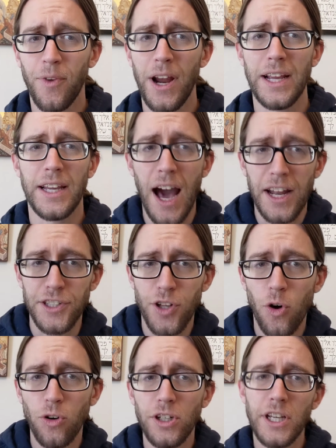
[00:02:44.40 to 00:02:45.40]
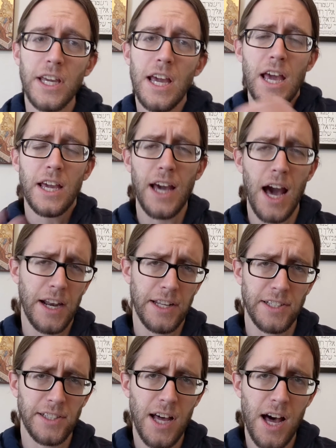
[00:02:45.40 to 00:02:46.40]
Right? God is holy, God
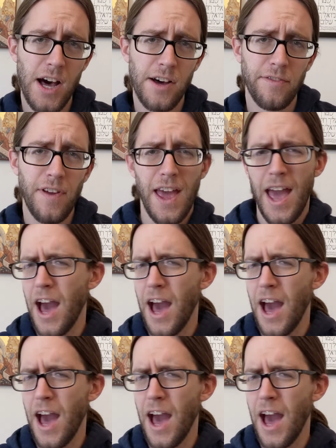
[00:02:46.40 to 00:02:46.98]
is love.